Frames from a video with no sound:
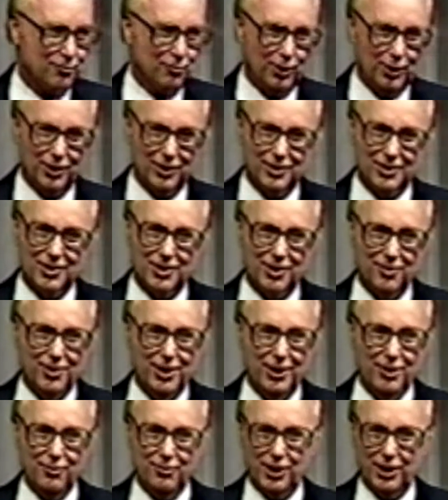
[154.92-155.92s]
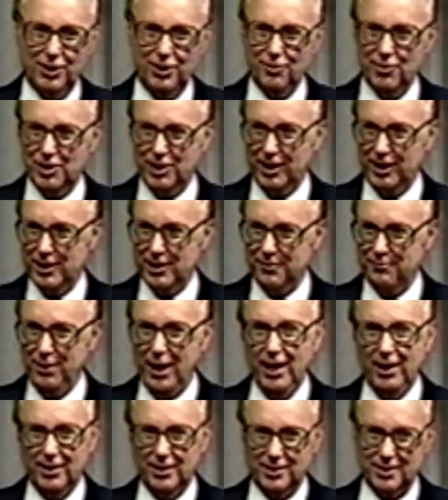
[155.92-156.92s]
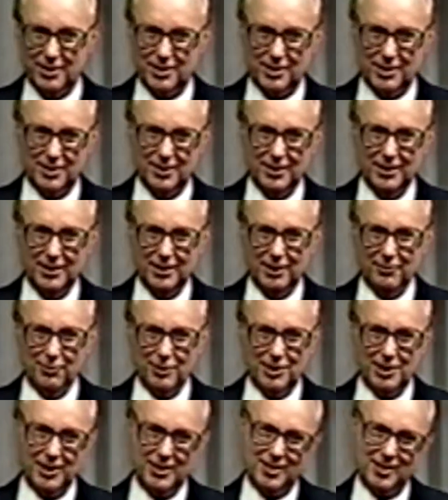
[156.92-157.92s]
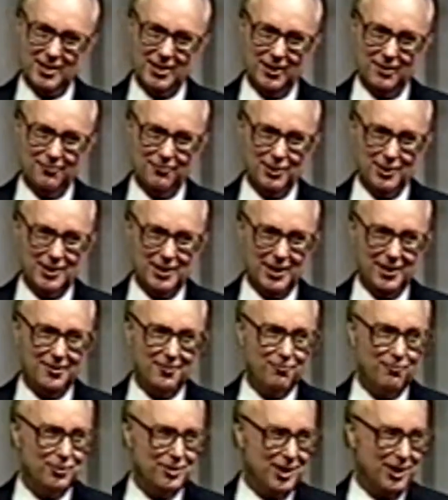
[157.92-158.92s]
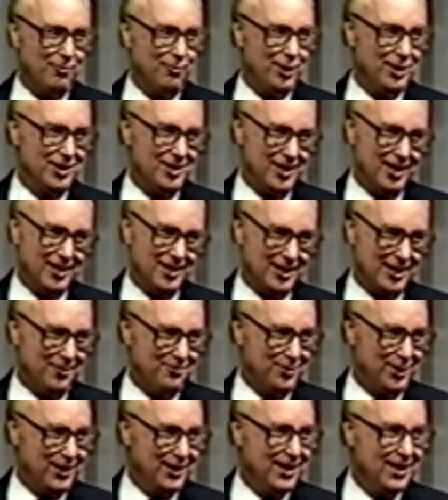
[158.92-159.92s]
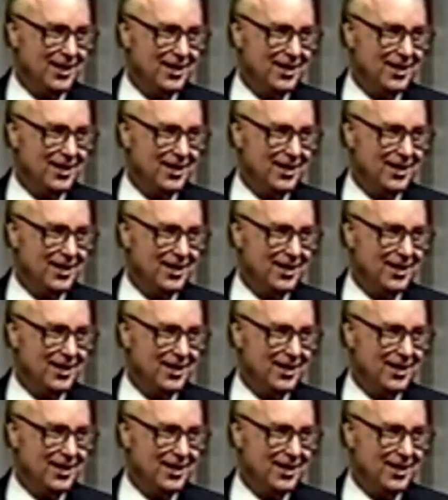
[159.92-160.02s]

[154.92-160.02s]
Word so that you can use it as a balance. And when, says, when someone says something,